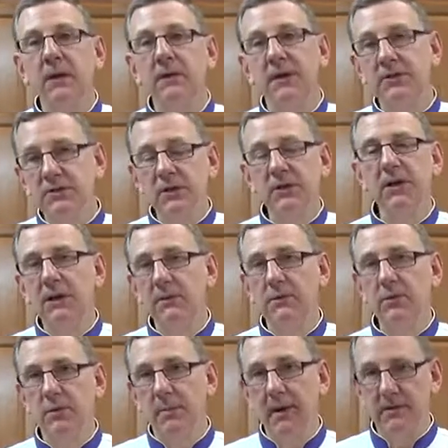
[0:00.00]
That's going to give
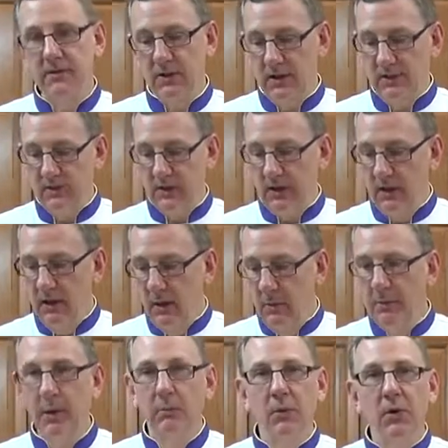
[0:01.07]
you the best icing.
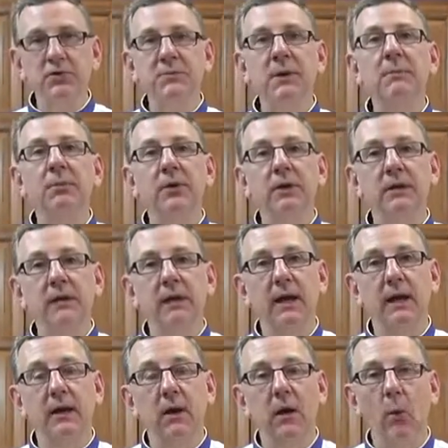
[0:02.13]
But most people can get